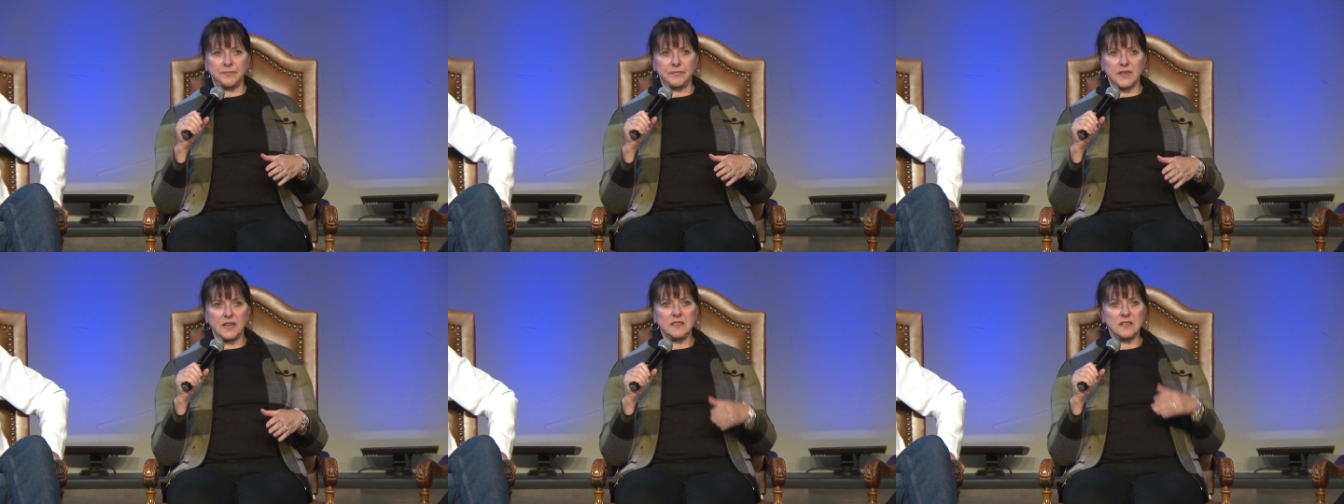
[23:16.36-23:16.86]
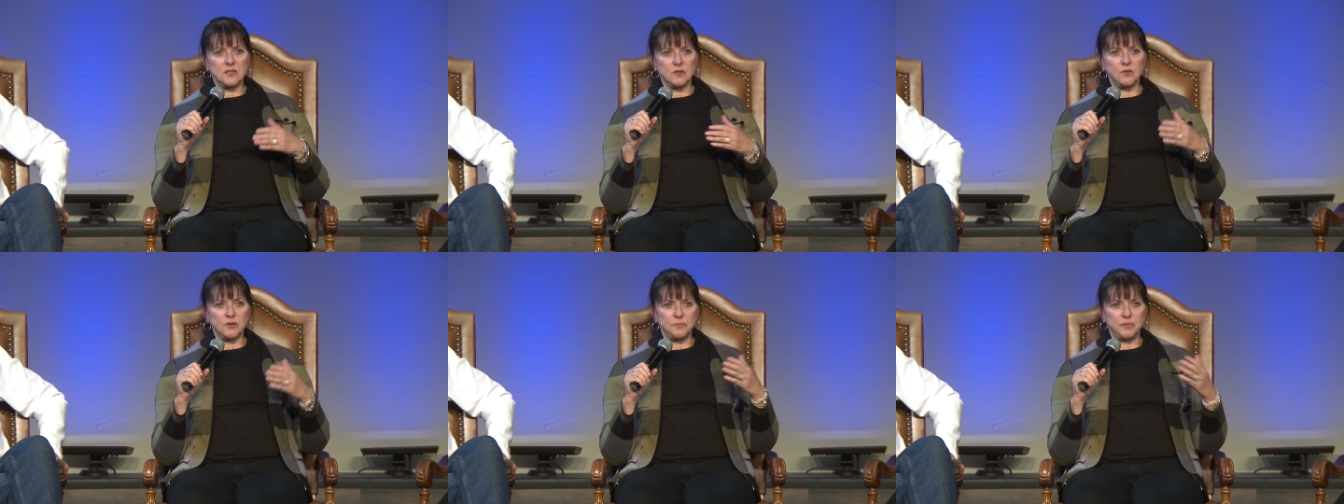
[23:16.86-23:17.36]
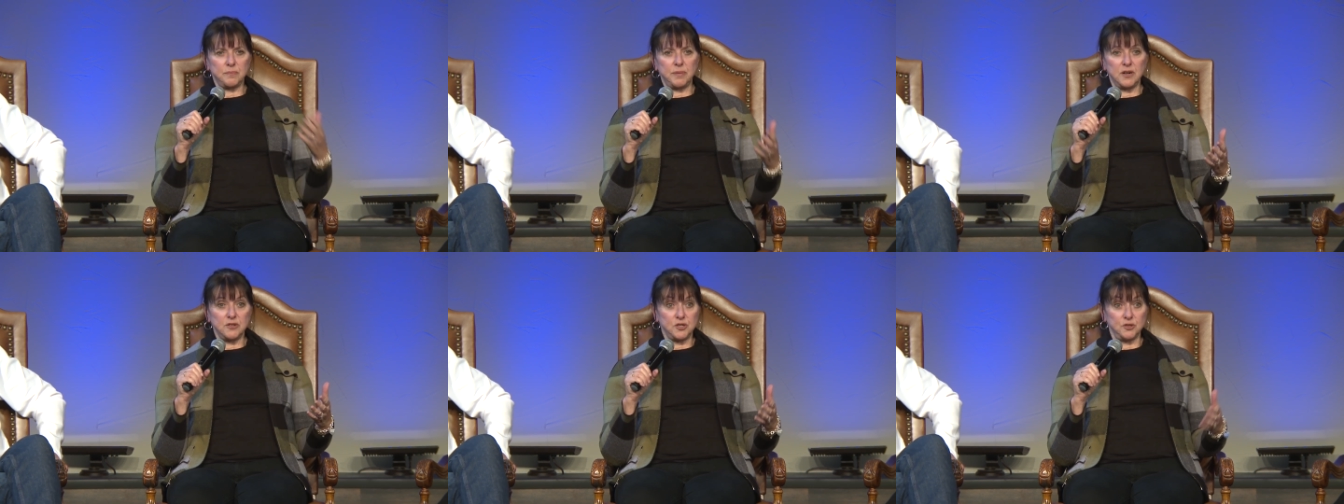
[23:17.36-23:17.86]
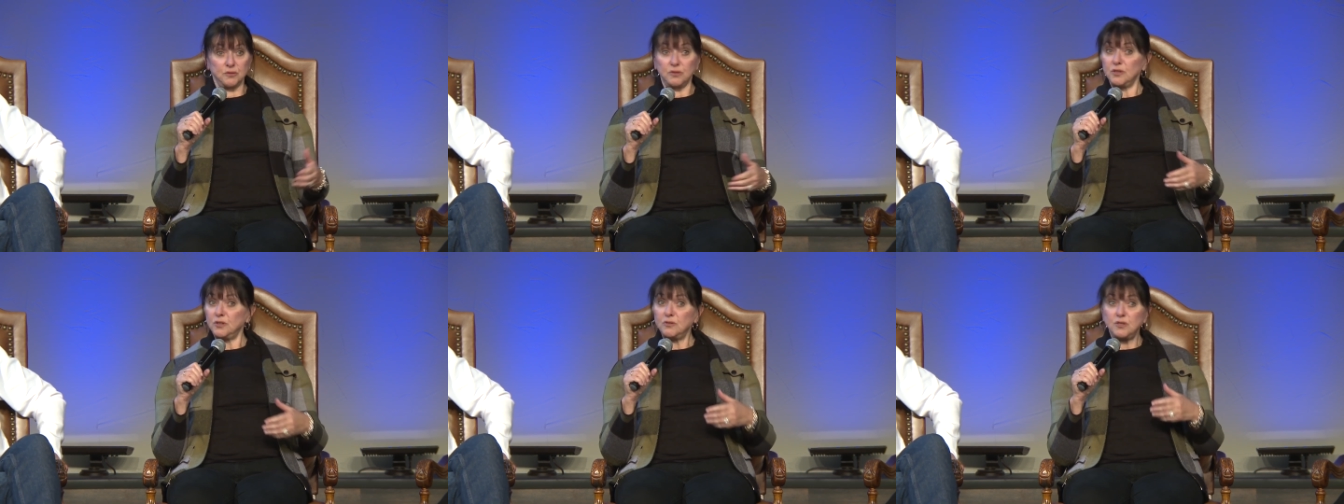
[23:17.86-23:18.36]
I think the Lord prepares you.
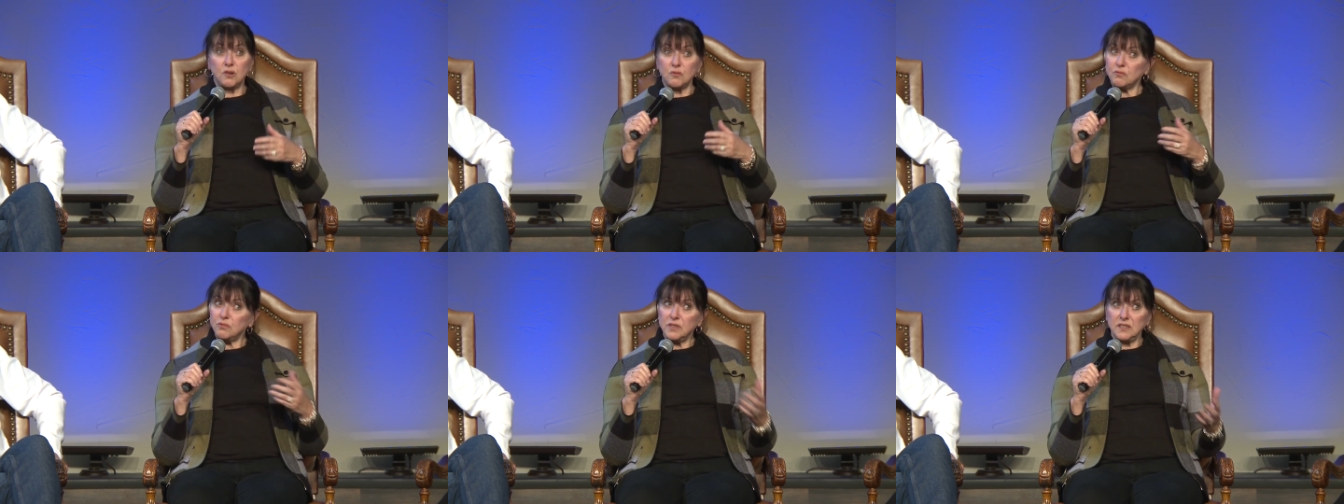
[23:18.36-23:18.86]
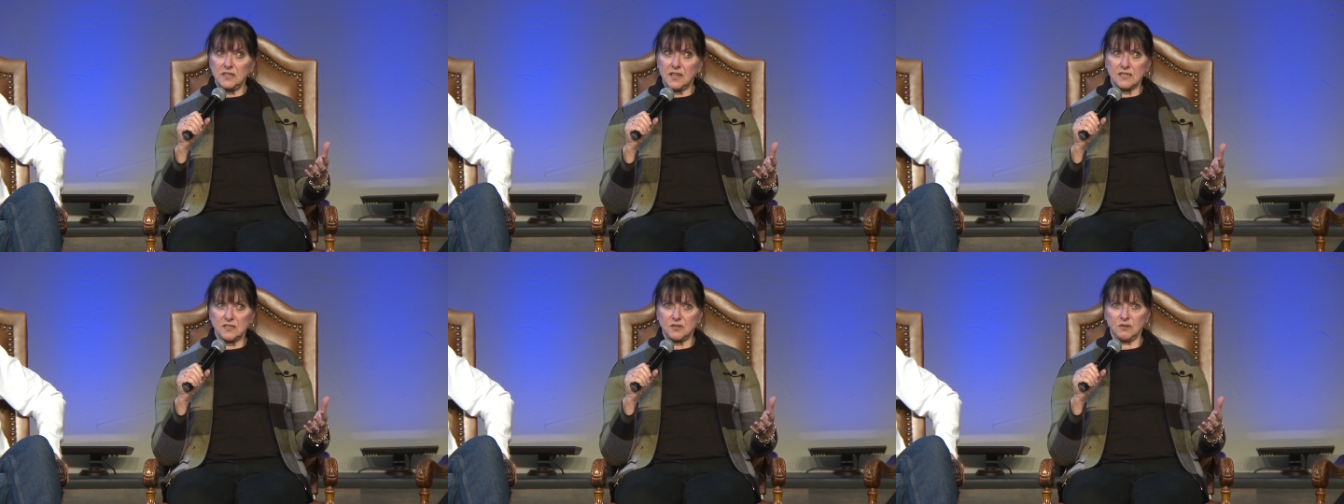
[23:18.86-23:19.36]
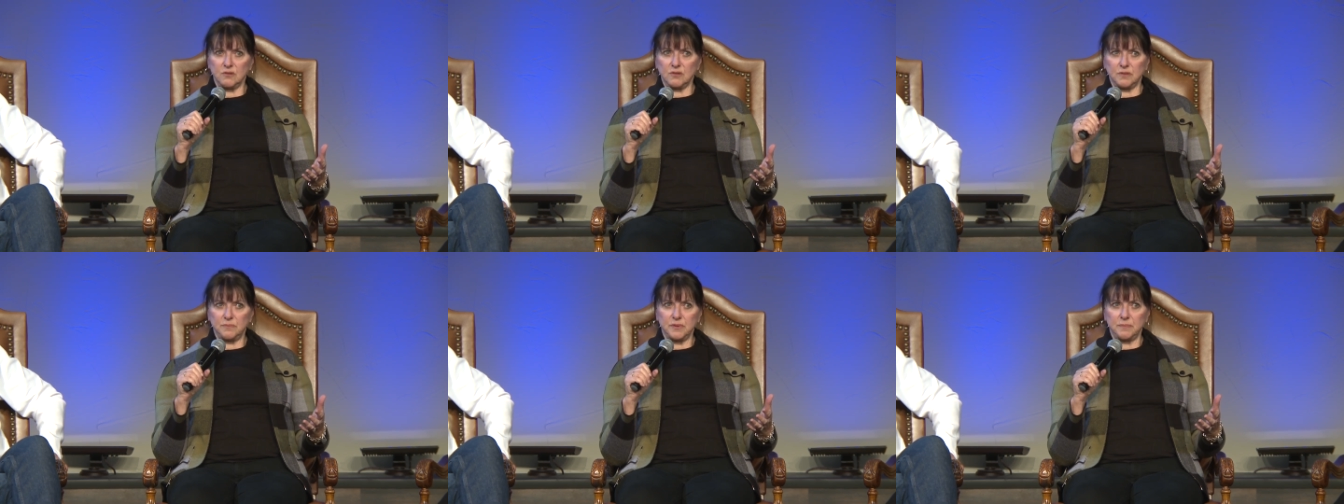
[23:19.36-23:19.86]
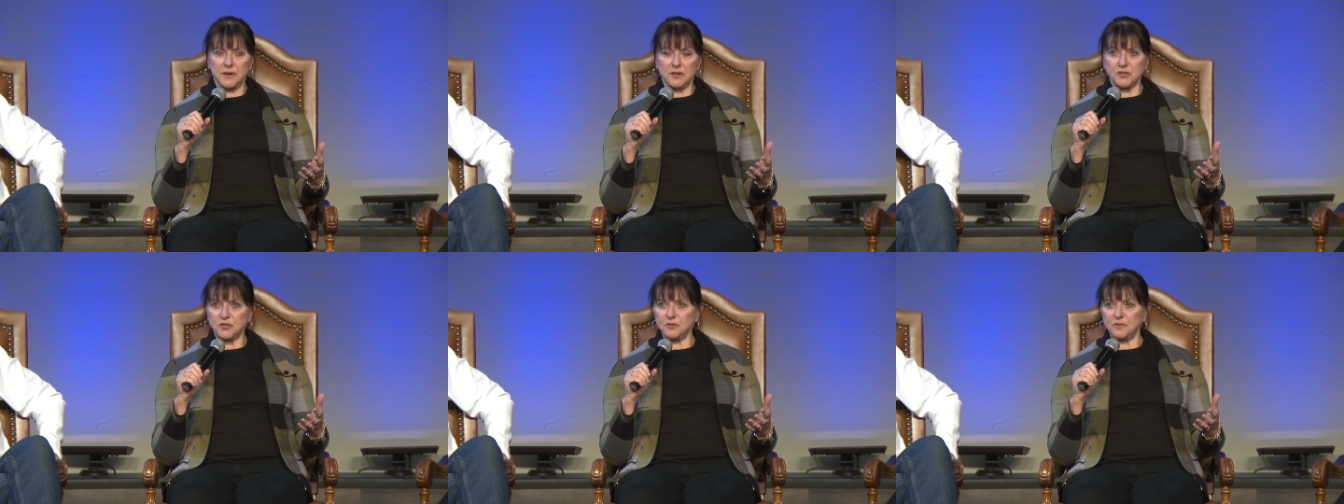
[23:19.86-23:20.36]
You don't realize the Lord
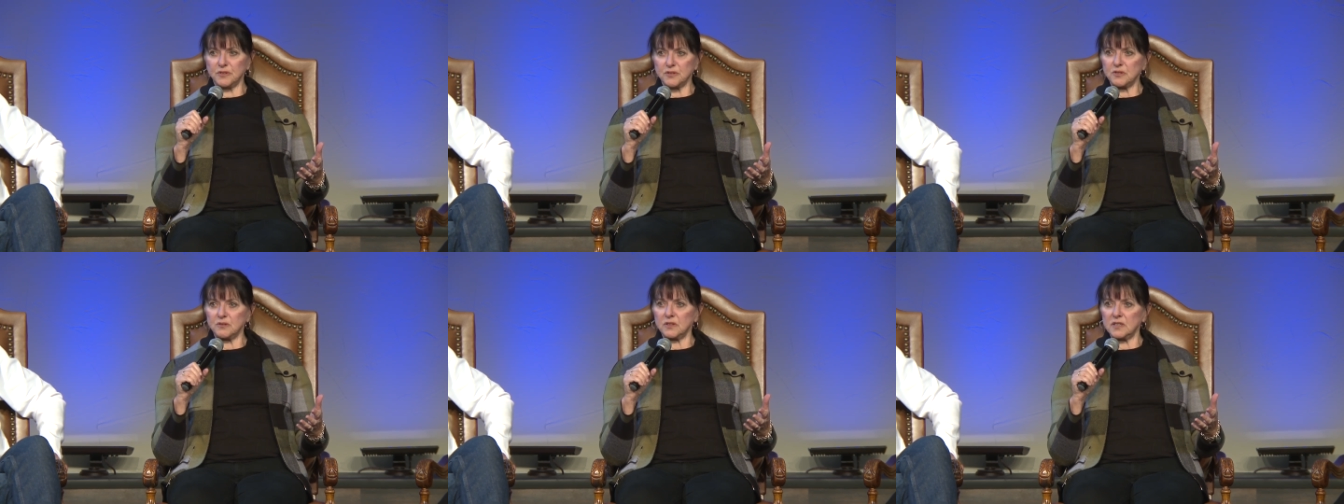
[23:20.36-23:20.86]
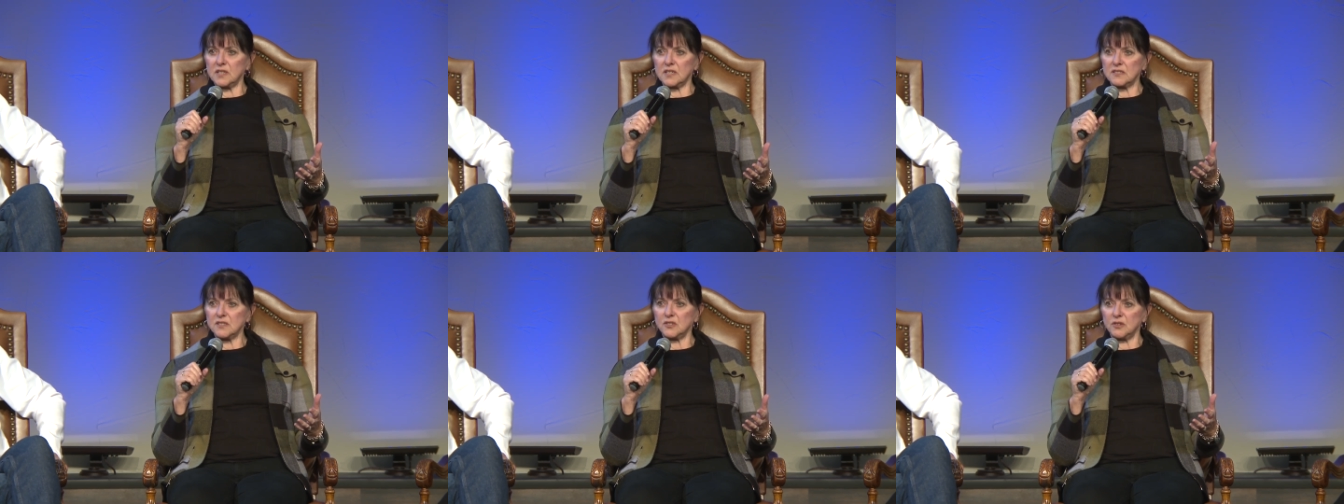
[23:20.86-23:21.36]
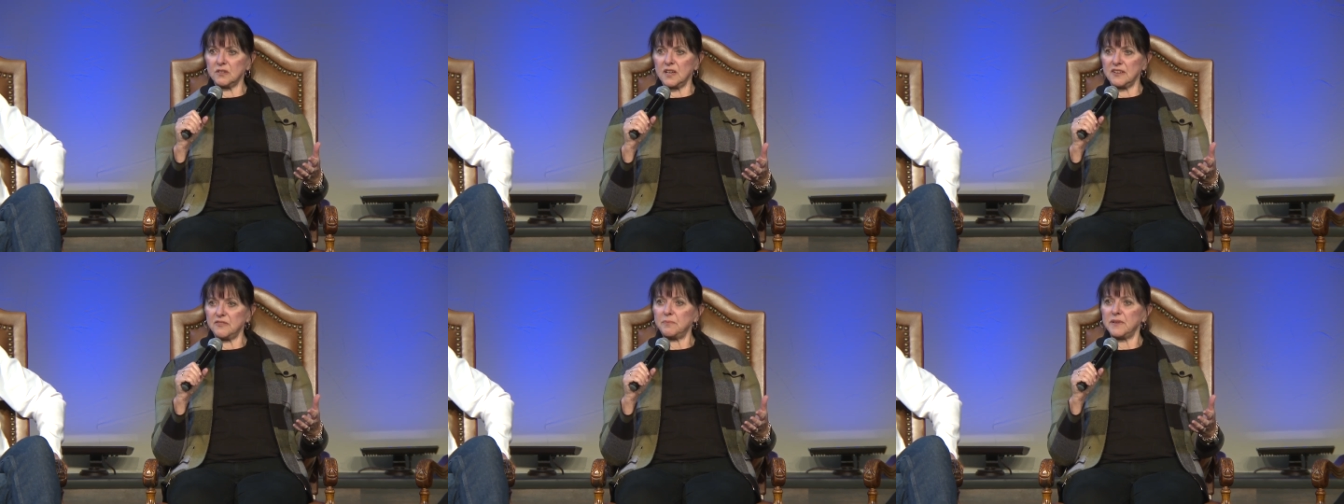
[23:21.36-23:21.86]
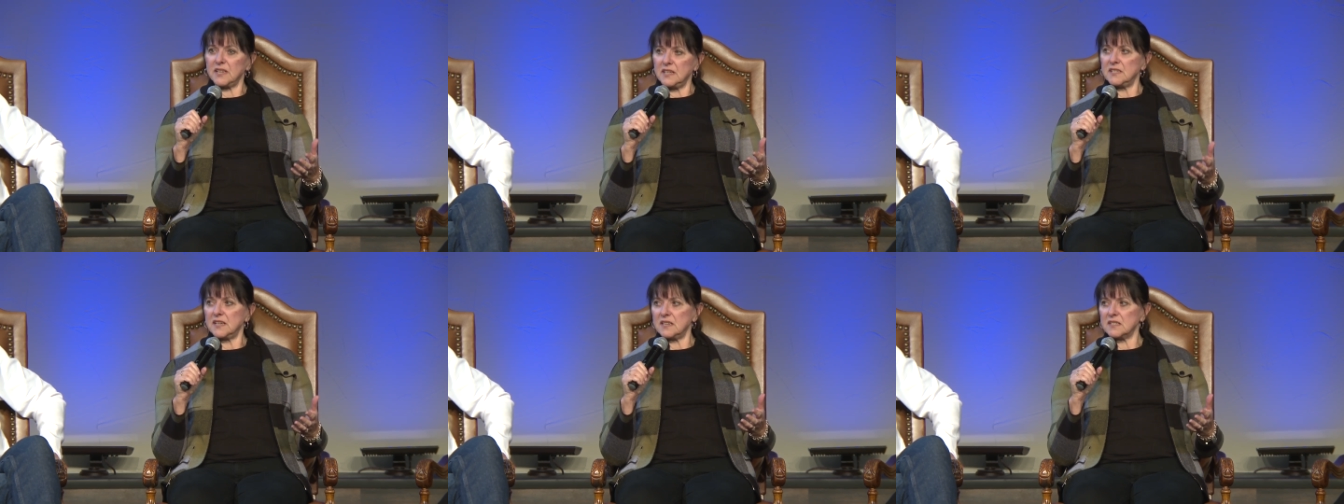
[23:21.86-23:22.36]
prepares you for certain things in your life, but he
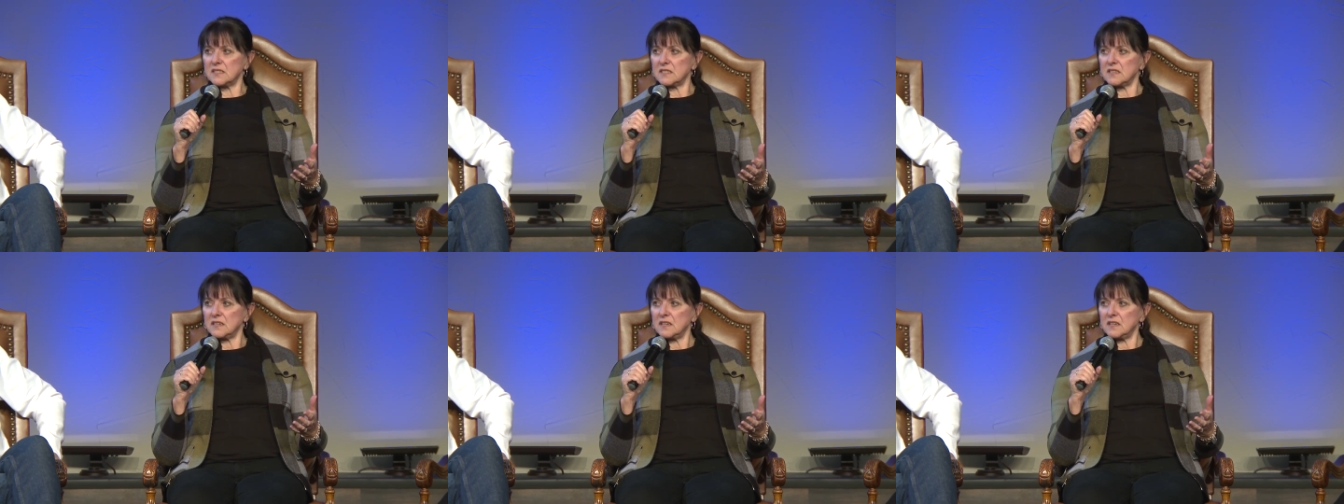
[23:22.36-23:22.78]
does.